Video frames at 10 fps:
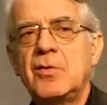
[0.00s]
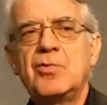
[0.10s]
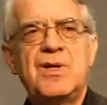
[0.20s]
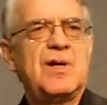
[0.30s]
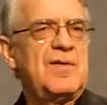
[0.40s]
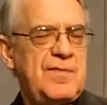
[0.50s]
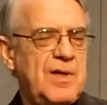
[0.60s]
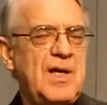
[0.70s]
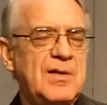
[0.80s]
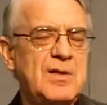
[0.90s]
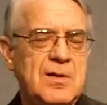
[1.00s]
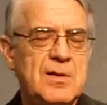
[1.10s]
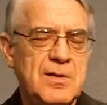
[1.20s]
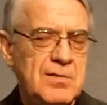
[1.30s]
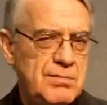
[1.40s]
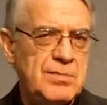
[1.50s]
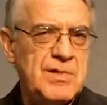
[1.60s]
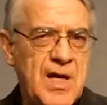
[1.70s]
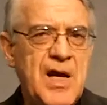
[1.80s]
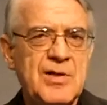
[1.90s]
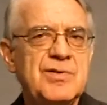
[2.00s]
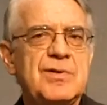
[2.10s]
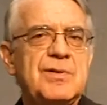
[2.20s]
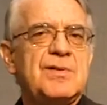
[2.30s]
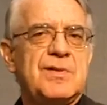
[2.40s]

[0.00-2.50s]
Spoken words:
and we have had a large